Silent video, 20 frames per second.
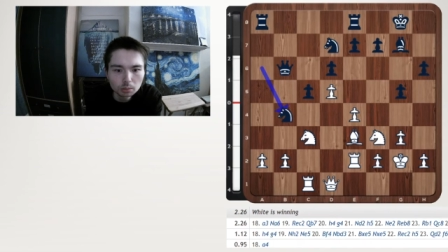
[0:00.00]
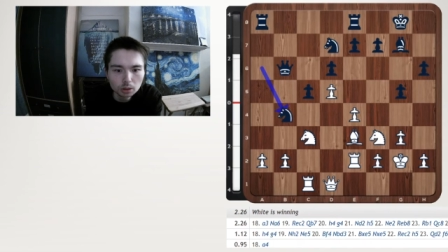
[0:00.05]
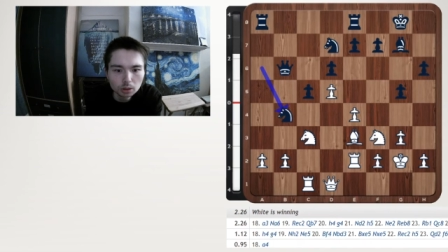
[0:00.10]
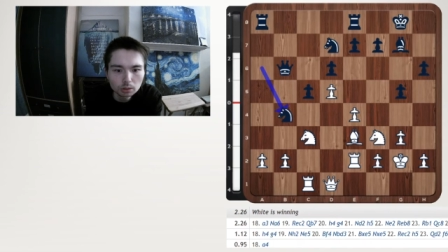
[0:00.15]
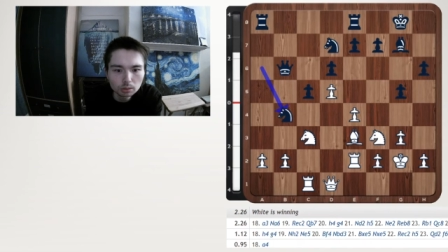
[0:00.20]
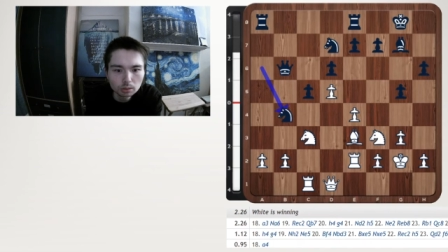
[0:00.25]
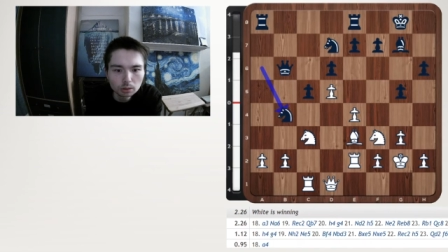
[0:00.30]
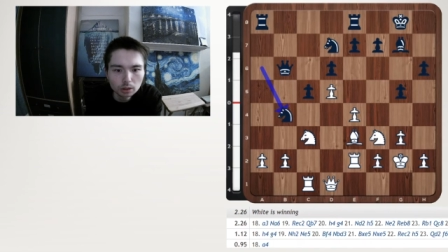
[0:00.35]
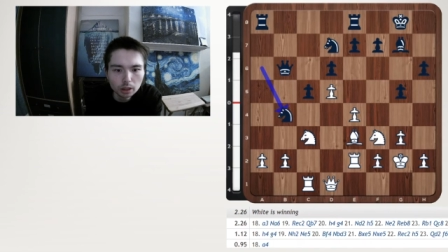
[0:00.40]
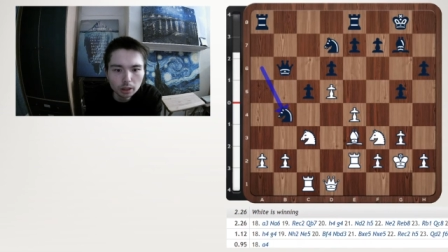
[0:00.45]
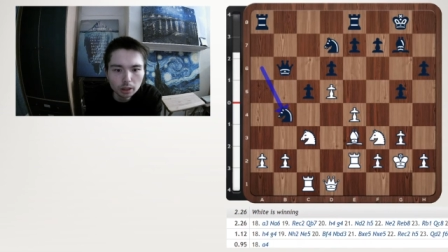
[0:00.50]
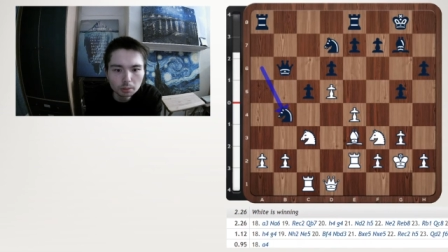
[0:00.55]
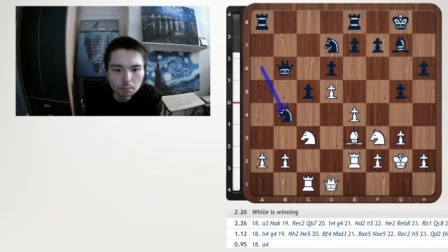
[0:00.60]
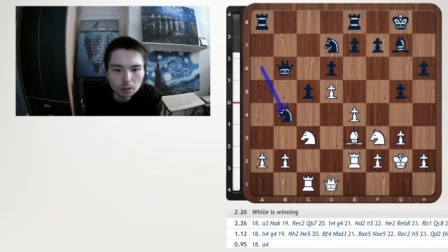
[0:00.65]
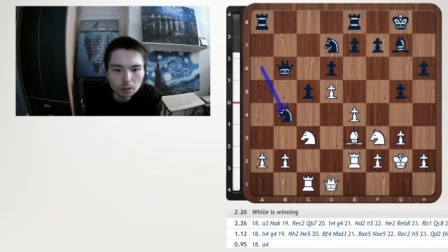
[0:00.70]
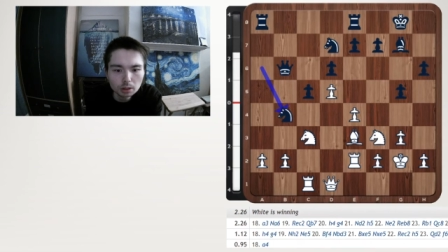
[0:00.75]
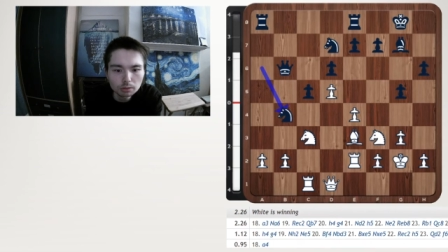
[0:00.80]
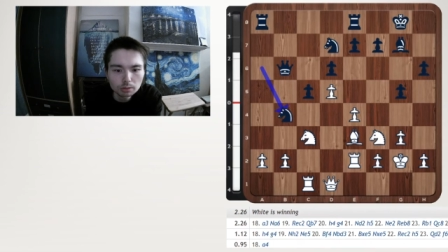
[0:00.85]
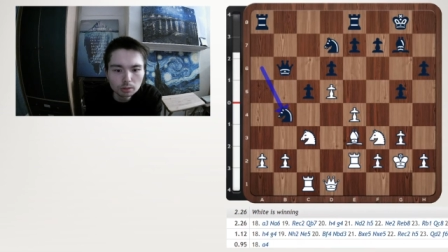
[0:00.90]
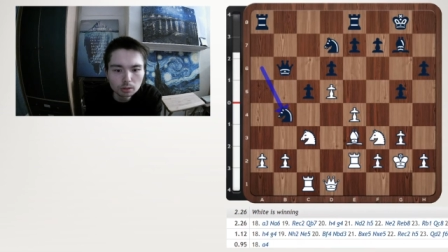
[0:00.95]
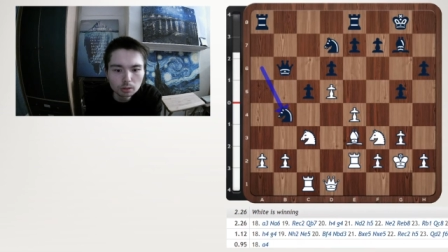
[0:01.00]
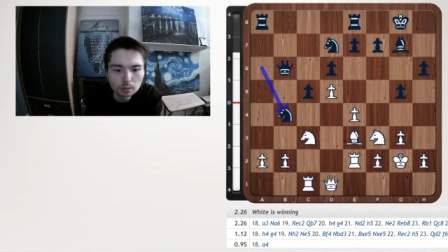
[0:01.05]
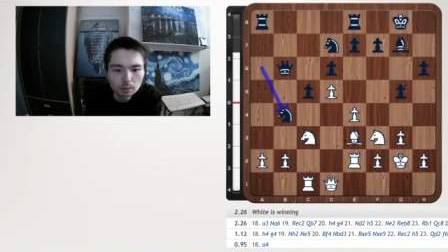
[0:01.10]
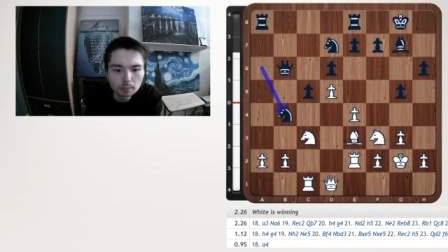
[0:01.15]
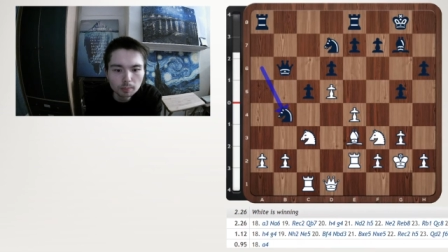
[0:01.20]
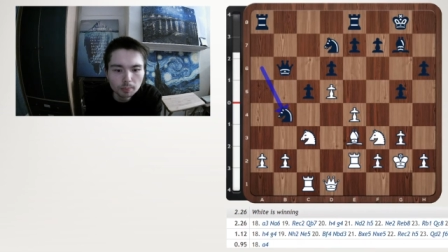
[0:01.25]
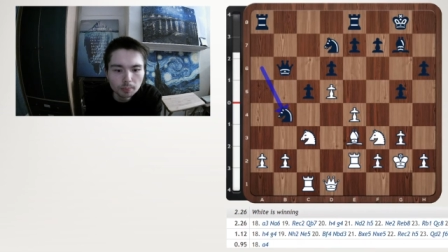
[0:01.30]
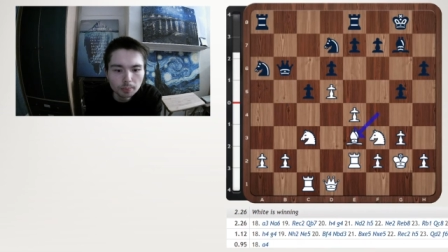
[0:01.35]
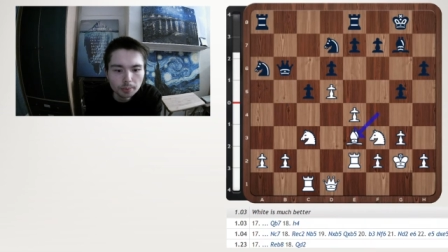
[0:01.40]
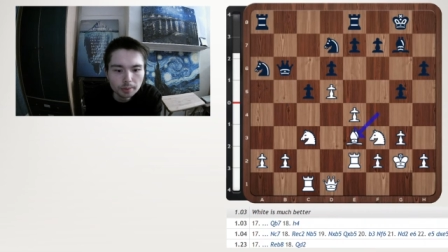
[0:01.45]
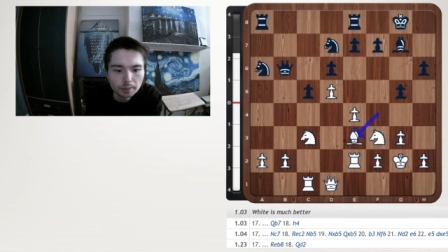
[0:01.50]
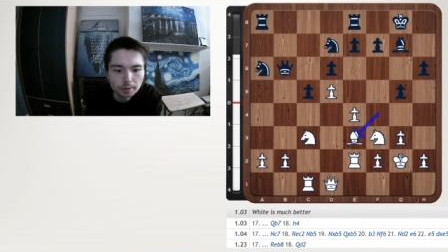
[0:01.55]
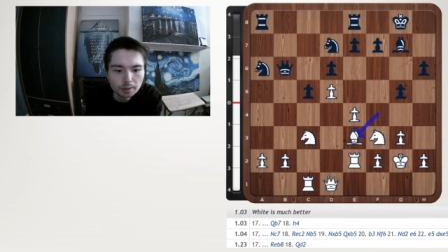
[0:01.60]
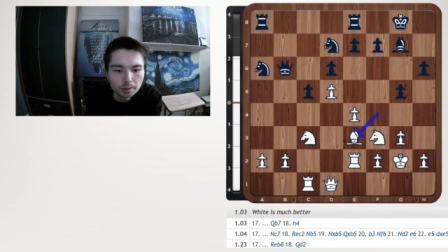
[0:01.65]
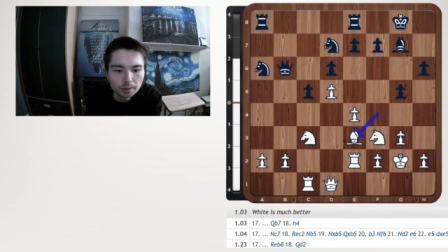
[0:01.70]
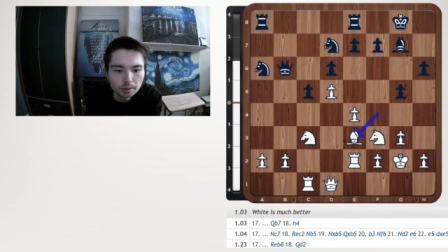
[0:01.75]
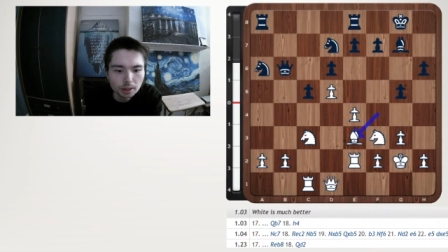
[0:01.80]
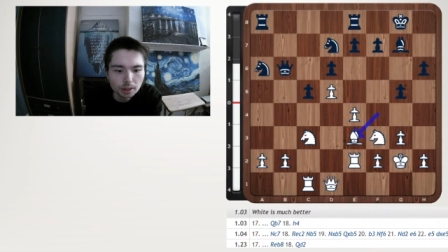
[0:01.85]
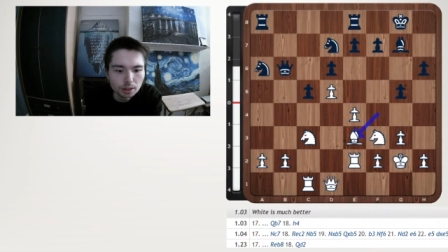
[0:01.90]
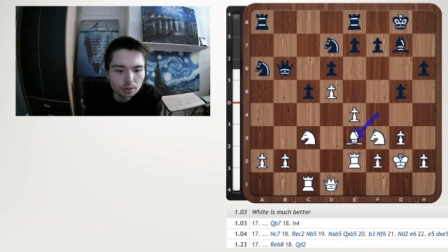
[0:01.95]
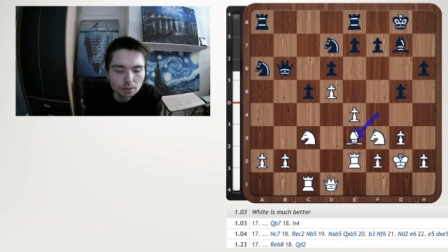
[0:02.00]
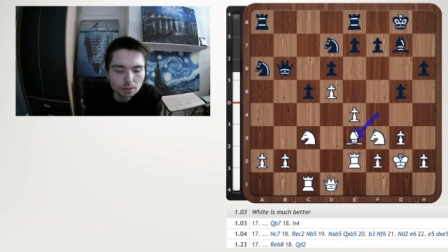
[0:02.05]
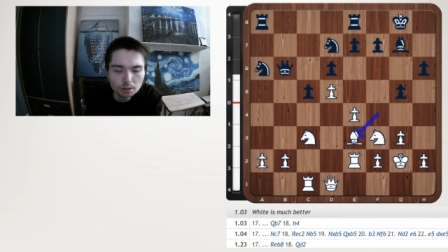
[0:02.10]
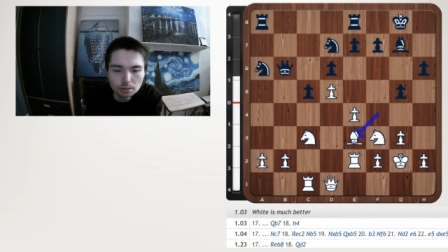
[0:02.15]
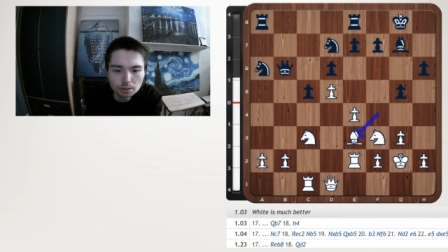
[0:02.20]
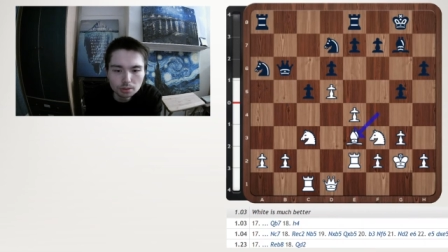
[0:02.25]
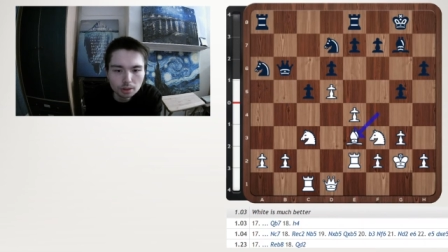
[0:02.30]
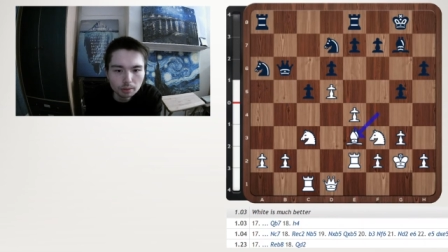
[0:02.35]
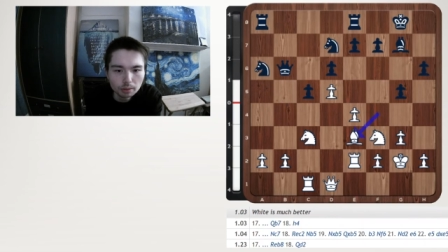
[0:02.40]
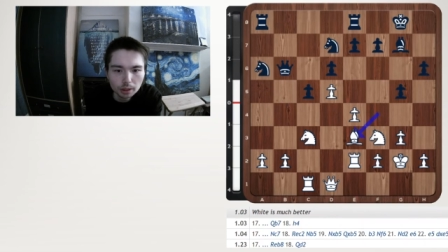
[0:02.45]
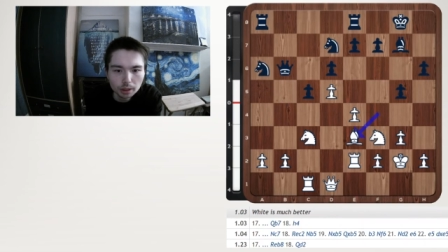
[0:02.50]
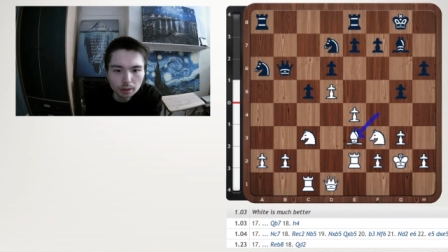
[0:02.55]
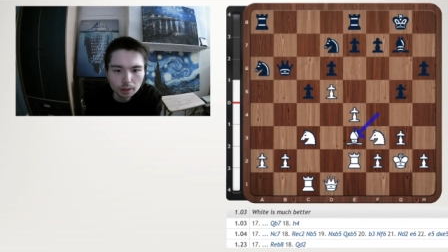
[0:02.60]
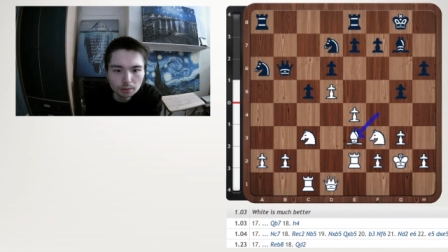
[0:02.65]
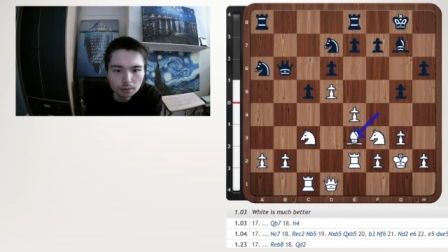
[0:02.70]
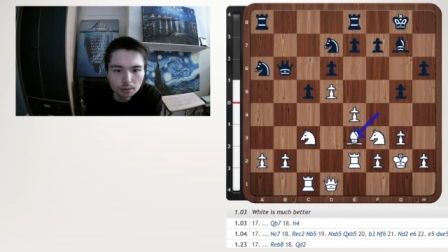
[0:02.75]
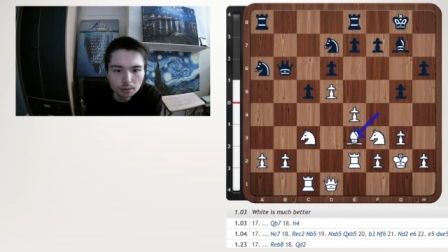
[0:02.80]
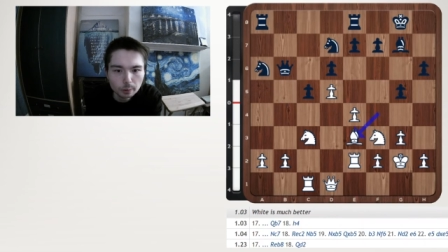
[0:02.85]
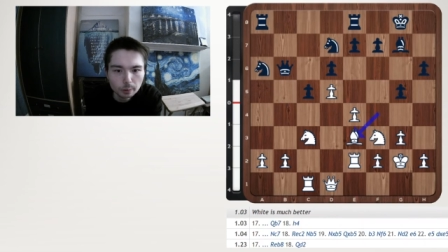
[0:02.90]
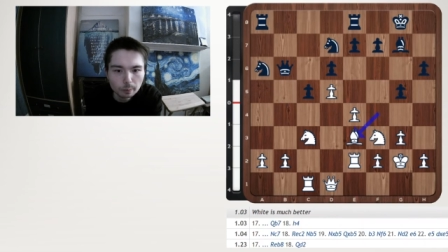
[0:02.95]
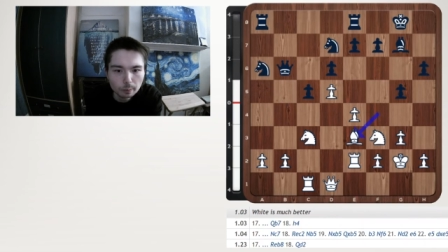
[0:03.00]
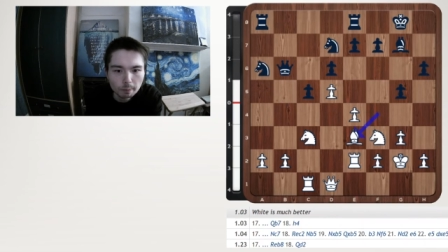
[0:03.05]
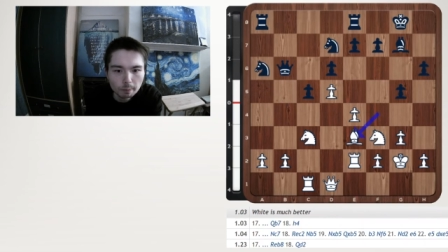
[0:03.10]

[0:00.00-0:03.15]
move with knight b4. So you need to do something else.